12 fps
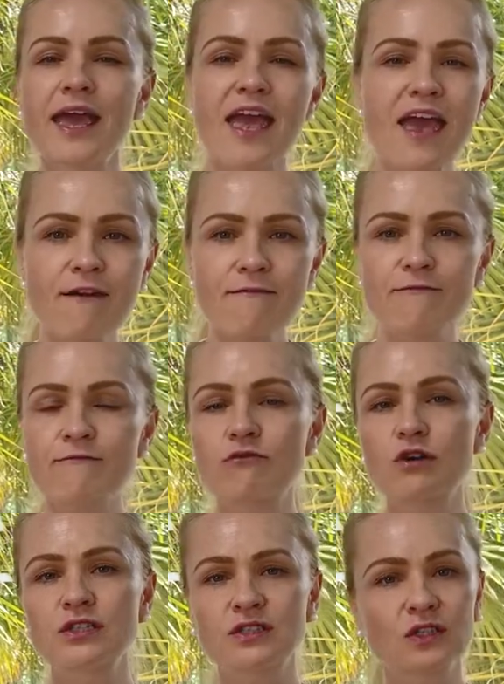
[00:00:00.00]

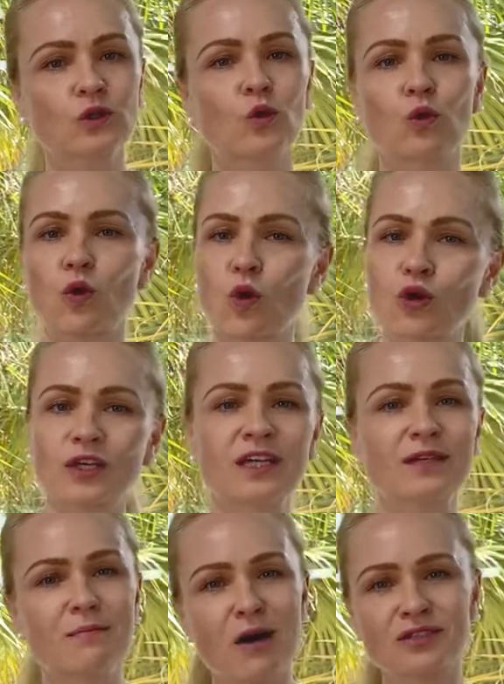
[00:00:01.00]
every single
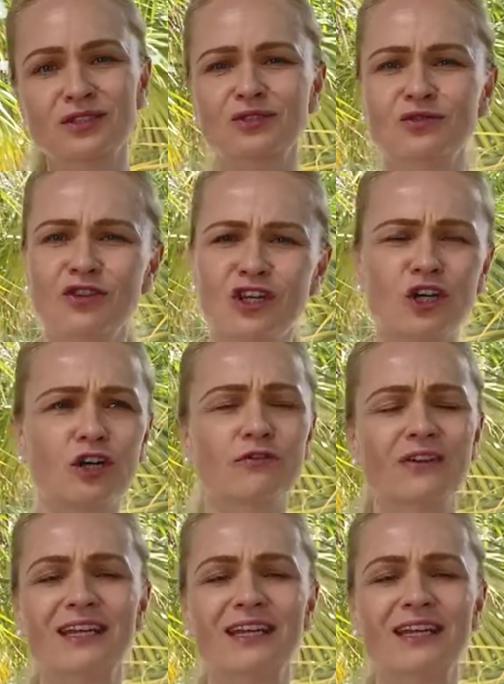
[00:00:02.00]
organ, muscle, nerve,